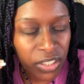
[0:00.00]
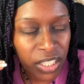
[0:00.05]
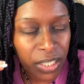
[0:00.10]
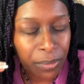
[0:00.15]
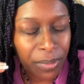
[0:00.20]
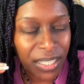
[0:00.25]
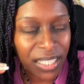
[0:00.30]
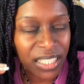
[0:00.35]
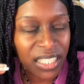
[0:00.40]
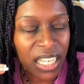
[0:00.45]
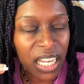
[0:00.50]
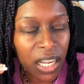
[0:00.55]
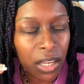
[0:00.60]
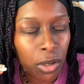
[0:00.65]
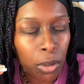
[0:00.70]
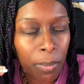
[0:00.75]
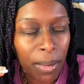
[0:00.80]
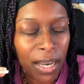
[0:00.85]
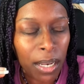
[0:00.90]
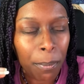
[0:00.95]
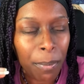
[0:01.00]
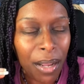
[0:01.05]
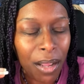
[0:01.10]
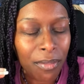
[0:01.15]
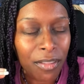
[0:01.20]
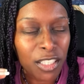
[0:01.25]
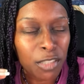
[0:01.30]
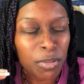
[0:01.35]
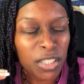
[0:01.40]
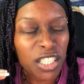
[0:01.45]
She didn't tell nobody
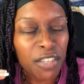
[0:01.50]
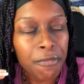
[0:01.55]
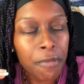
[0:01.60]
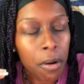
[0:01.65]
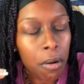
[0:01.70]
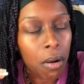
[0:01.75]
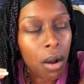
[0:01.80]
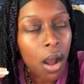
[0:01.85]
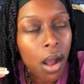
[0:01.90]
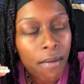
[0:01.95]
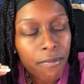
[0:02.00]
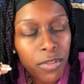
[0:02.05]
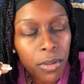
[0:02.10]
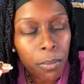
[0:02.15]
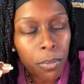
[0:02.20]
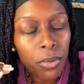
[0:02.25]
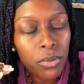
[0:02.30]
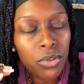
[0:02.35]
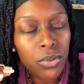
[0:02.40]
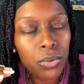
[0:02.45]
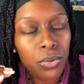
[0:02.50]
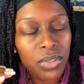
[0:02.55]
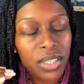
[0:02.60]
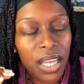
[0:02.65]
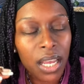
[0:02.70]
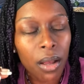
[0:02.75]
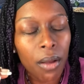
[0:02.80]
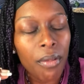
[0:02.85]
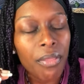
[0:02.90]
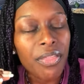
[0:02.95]
about this, but she felt comfortable to
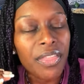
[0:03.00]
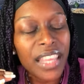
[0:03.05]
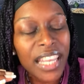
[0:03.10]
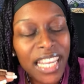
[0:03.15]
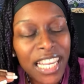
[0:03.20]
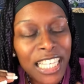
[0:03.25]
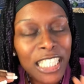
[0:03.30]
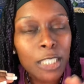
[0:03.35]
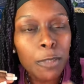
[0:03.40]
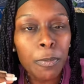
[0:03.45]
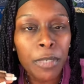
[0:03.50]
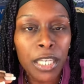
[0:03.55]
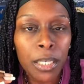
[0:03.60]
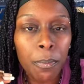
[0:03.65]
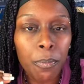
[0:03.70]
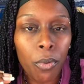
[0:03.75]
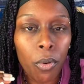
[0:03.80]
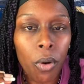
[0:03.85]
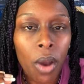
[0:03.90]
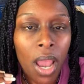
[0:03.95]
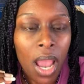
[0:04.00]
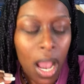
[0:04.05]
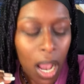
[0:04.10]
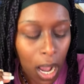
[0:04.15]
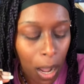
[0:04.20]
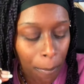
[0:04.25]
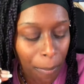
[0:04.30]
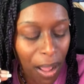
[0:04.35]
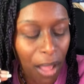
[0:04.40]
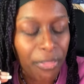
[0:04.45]
tell these people
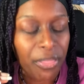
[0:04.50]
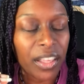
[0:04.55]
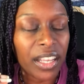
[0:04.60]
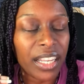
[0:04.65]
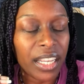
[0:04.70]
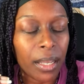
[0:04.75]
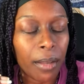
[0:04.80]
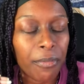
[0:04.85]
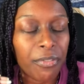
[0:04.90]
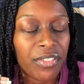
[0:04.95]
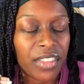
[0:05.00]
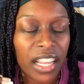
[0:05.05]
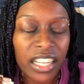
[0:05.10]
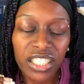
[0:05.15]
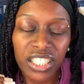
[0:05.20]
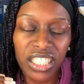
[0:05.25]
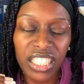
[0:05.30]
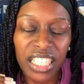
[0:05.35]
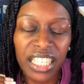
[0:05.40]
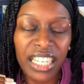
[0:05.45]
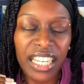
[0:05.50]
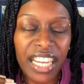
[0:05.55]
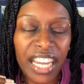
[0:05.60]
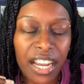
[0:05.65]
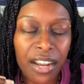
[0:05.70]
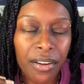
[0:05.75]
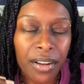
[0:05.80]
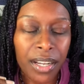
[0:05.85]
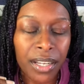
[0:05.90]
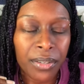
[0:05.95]
about the gifts that she
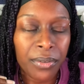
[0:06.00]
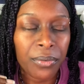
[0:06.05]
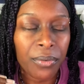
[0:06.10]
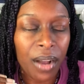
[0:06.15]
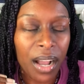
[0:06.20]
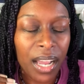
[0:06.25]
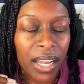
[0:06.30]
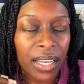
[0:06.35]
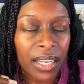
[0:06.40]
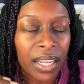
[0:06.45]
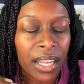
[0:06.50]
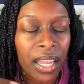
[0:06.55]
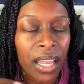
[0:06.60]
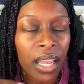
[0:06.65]
carried, right?